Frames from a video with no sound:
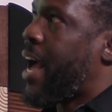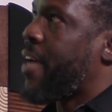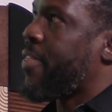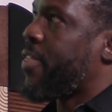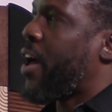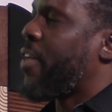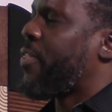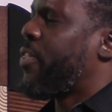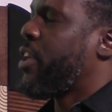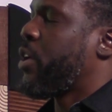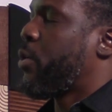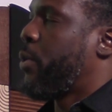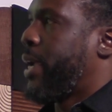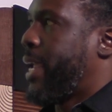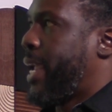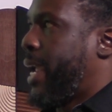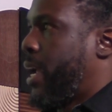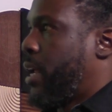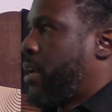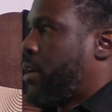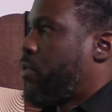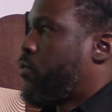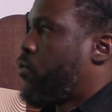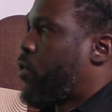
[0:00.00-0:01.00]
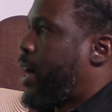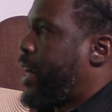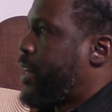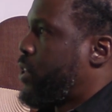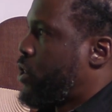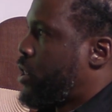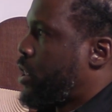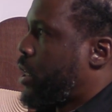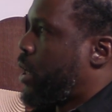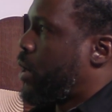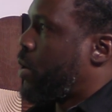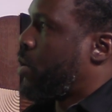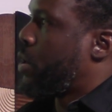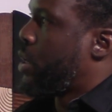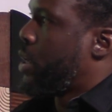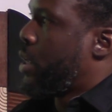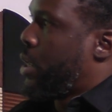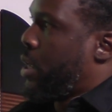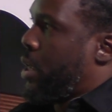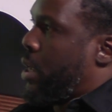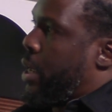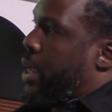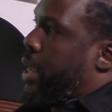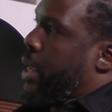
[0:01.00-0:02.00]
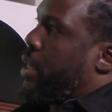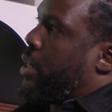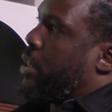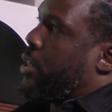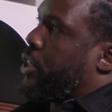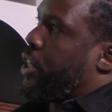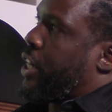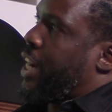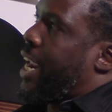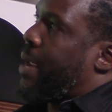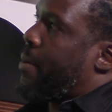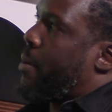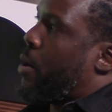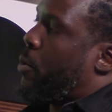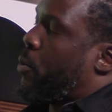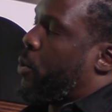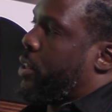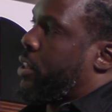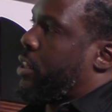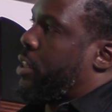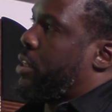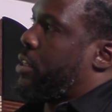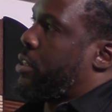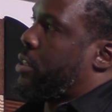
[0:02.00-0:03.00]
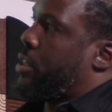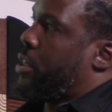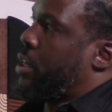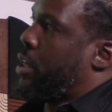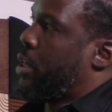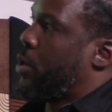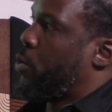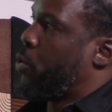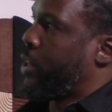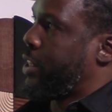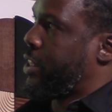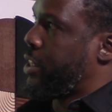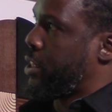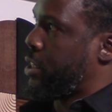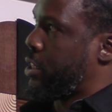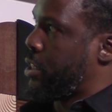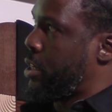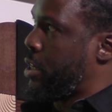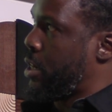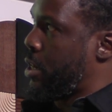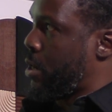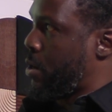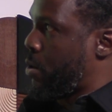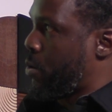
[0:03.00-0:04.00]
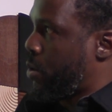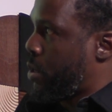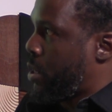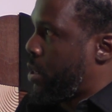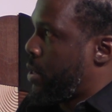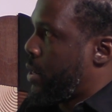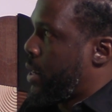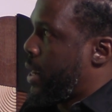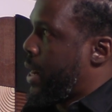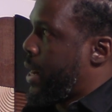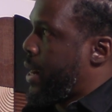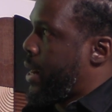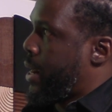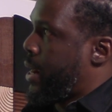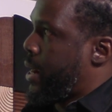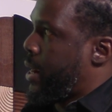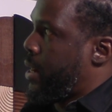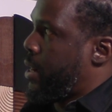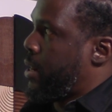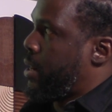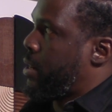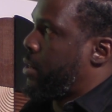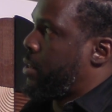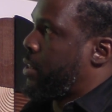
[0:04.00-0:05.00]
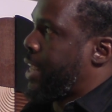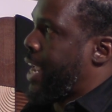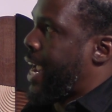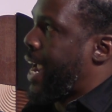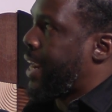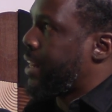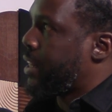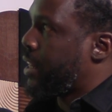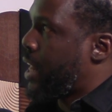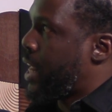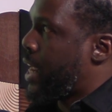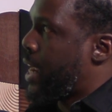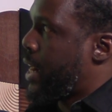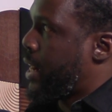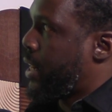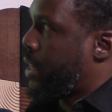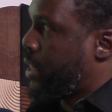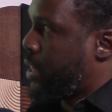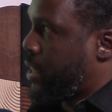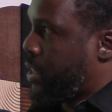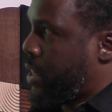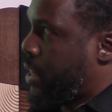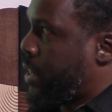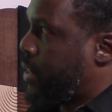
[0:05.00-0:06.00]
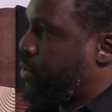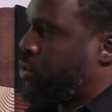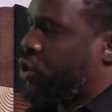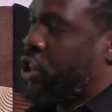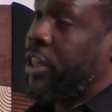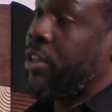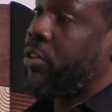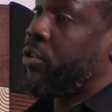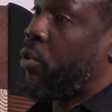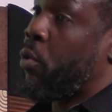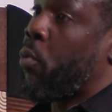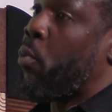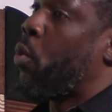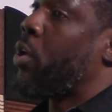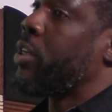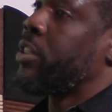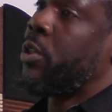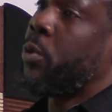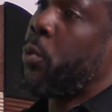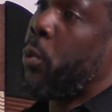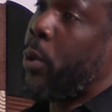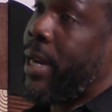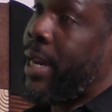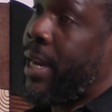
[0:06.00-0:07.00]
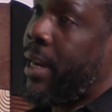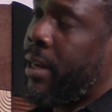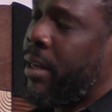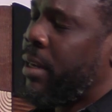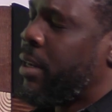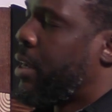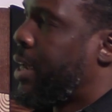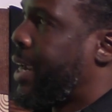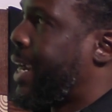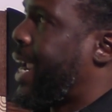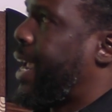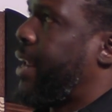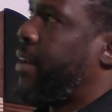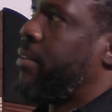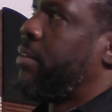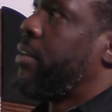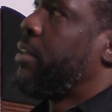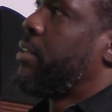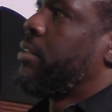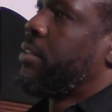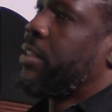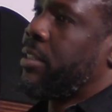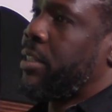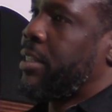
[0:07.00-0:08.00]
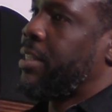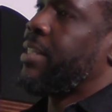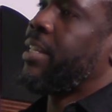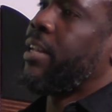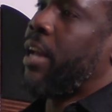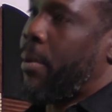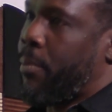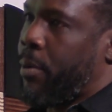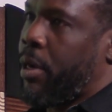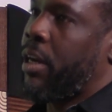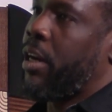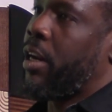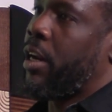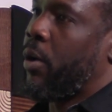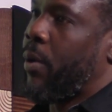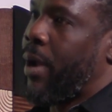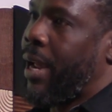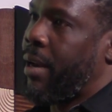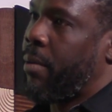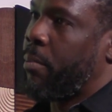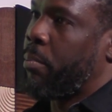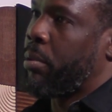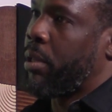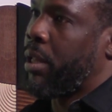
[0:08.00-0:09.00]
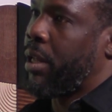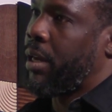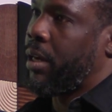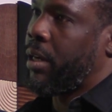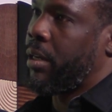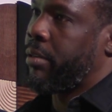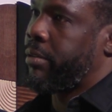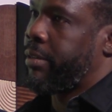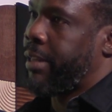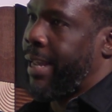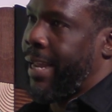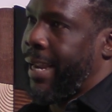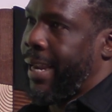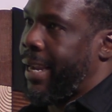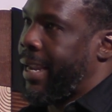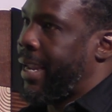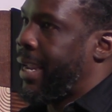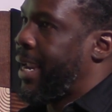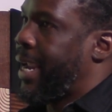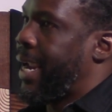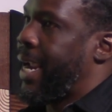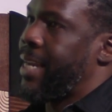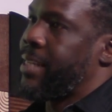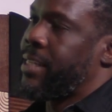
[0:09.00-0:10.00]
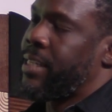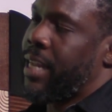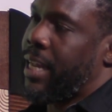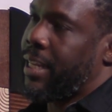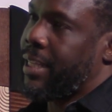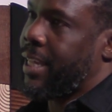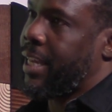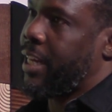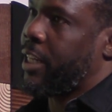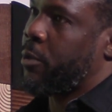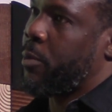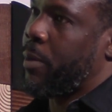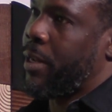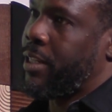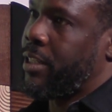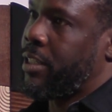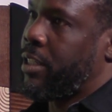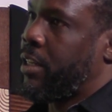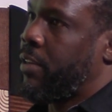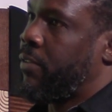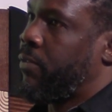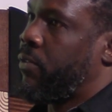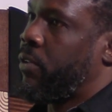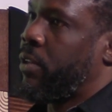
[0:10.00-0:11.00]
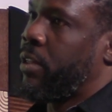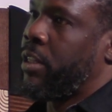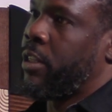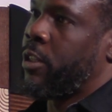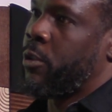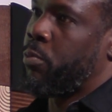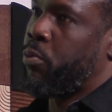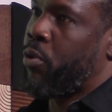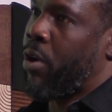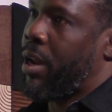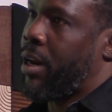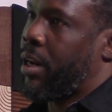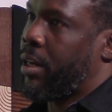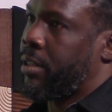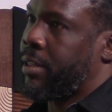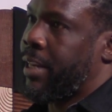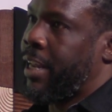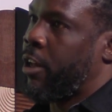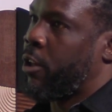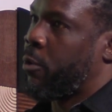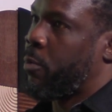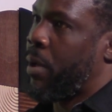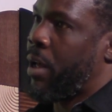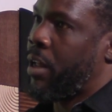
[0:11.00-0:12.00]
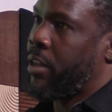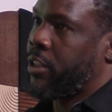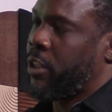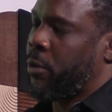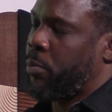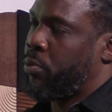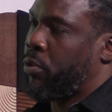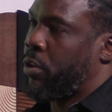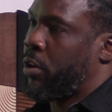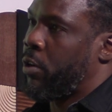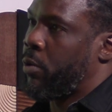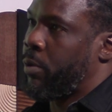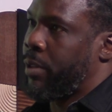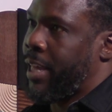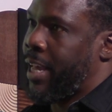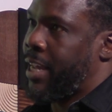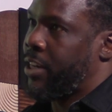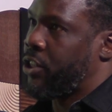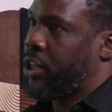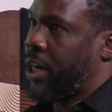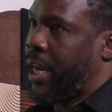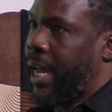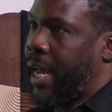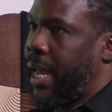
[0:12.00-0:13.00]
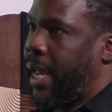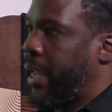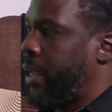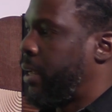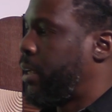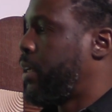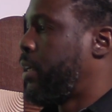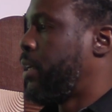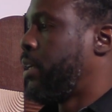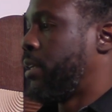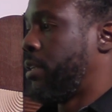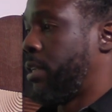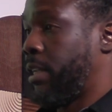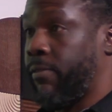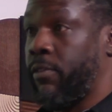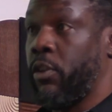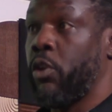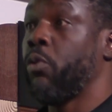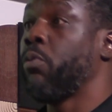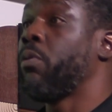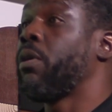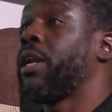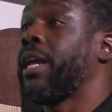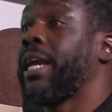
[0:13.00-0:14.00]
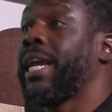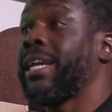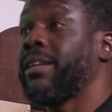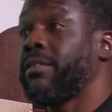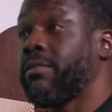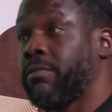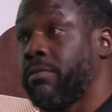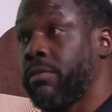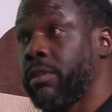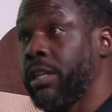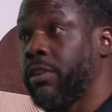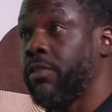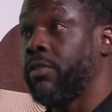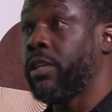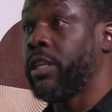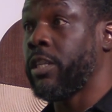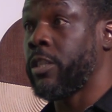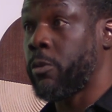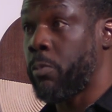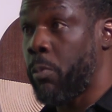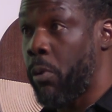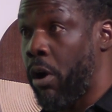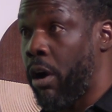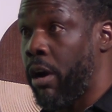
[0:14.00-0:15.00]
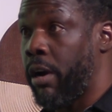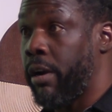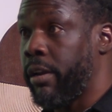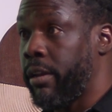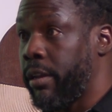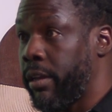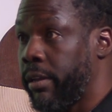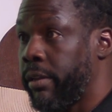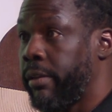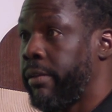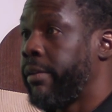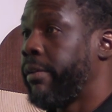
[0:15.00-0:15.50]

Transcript: I think we can, right? So she came out with this note, and the headline, she once a week, again, I'm going to go ahead and plug, it's not that expensive. Yeah. This product, Health Policy Pro with Hedgeye, if you want to get really, really smart,